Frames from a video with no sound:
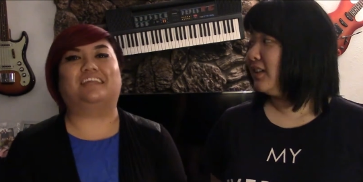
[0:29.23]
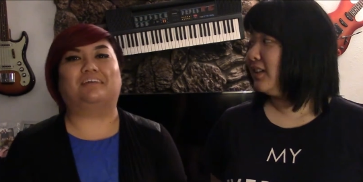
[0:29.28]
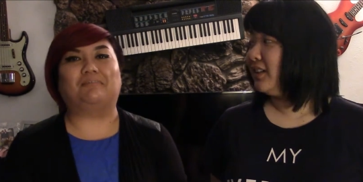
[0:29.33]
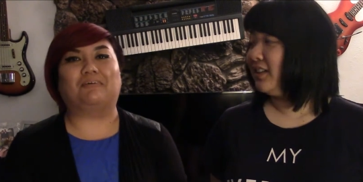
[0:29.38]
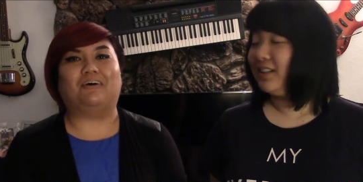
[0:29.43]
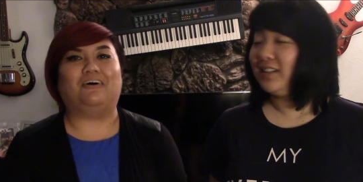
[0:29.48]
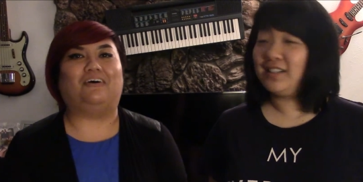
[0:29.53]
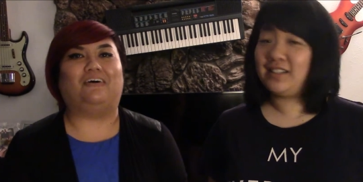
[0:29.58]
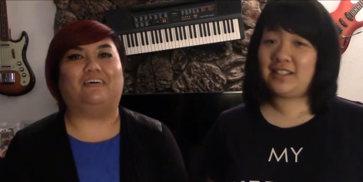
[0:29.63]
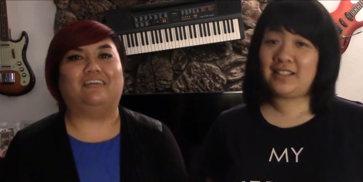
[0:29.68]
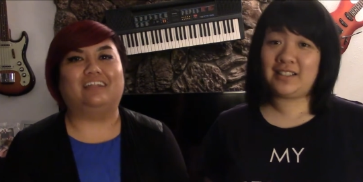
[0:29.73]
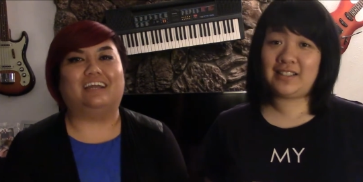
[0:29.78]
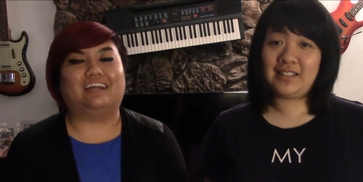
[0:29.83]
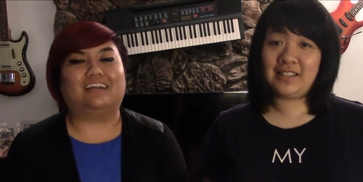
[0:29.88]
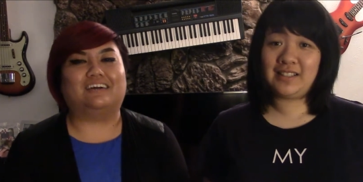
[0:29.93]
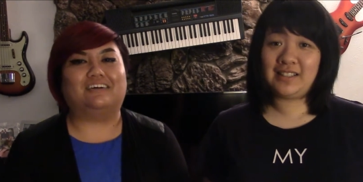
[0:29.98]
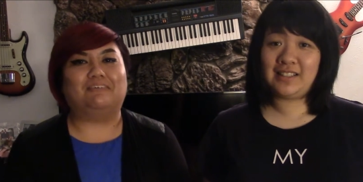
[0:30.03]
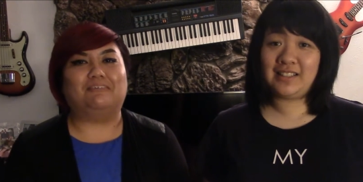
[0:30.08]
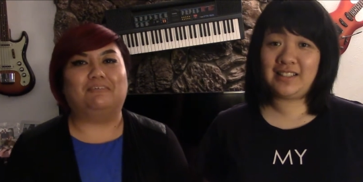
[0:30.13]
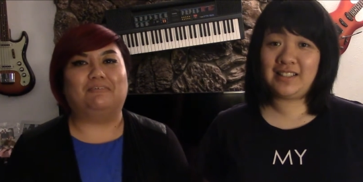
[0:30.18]
Speaker 1: They were all
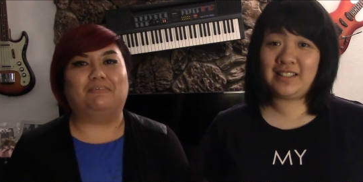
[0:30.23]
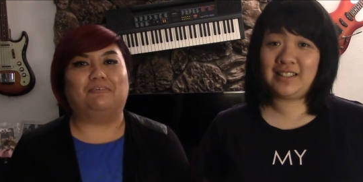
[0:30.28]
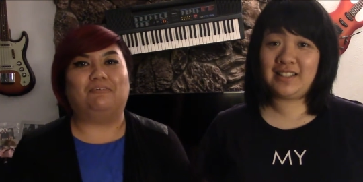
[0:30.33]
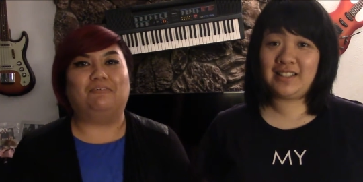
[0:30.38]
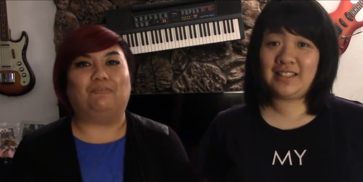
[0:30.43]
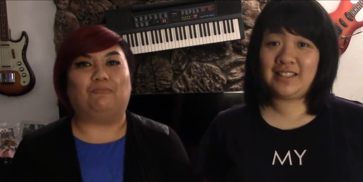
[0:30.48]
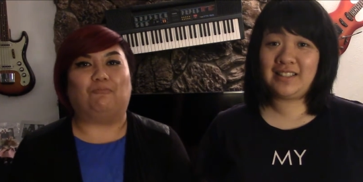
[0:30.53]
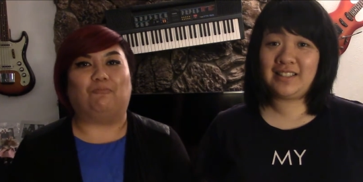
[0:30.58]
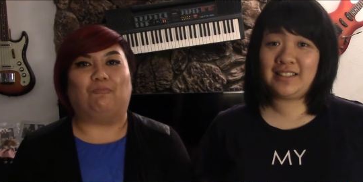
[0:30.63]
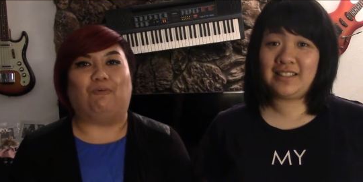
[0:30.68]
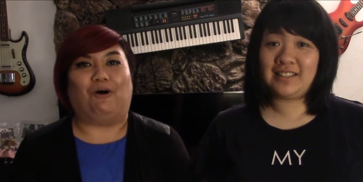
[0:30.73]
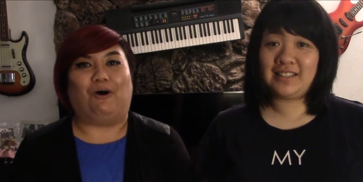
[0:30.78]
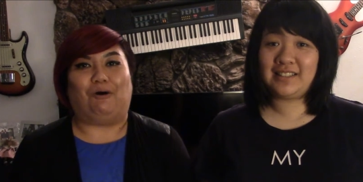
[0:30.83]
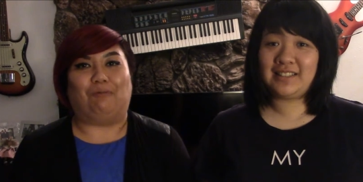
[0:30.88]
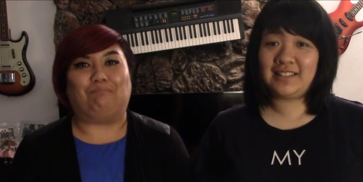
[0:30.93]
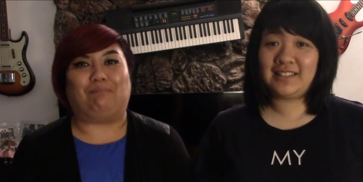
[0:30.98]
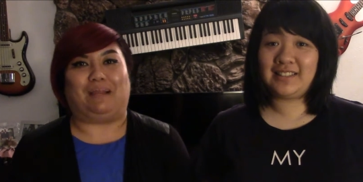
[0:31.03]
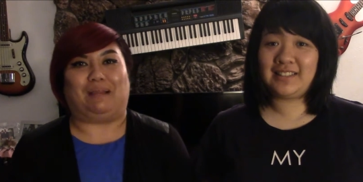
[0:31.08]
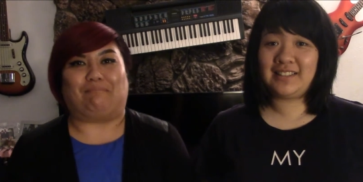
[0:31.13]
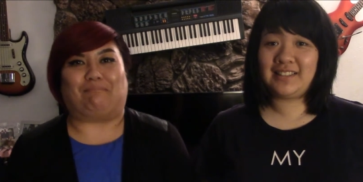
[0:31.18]
like
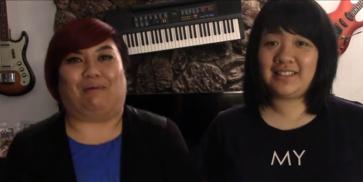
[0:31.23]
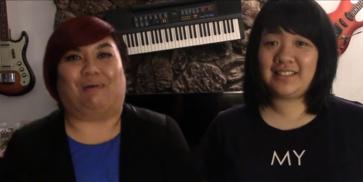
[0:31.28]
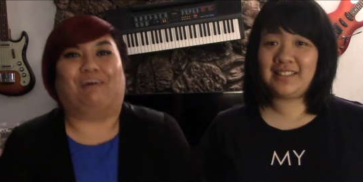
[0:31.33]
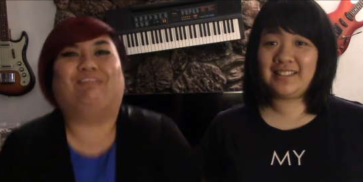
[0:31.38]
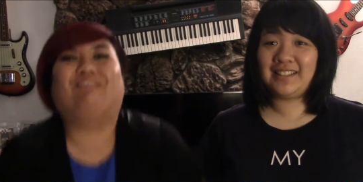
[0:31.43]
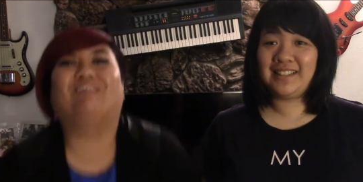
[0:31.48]
wallpaper